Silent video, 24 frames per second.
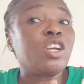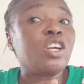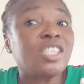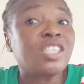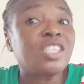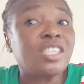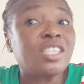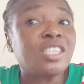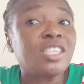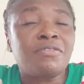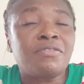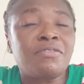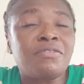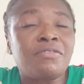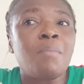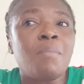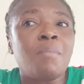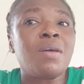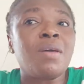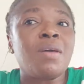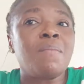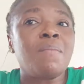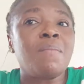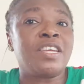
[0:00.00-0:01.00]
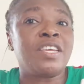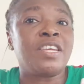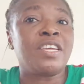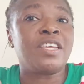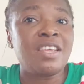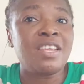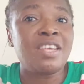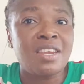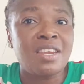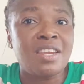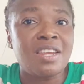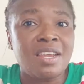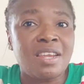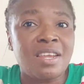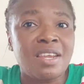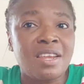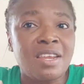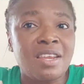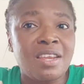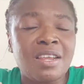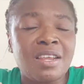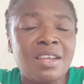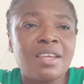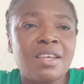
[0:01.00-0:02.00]
it from the beginning
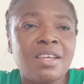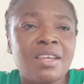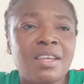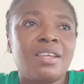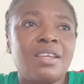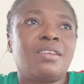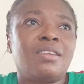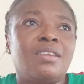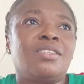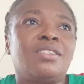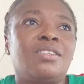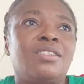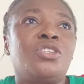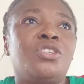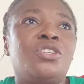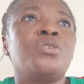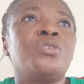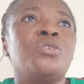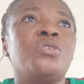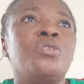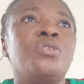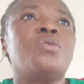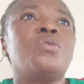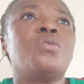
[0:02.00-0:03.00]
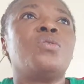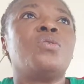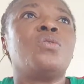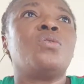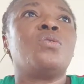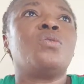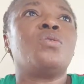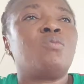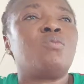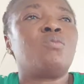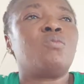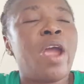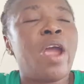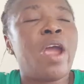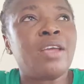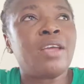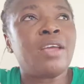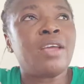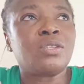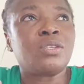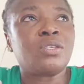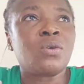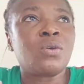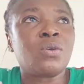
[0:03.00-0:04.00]
till where I
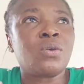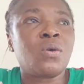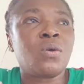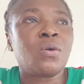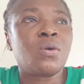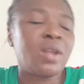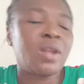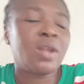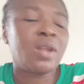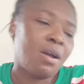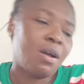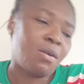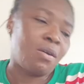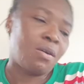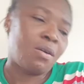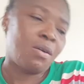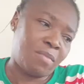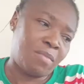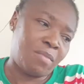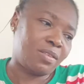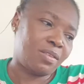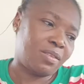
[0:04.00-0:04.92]
saw that comment.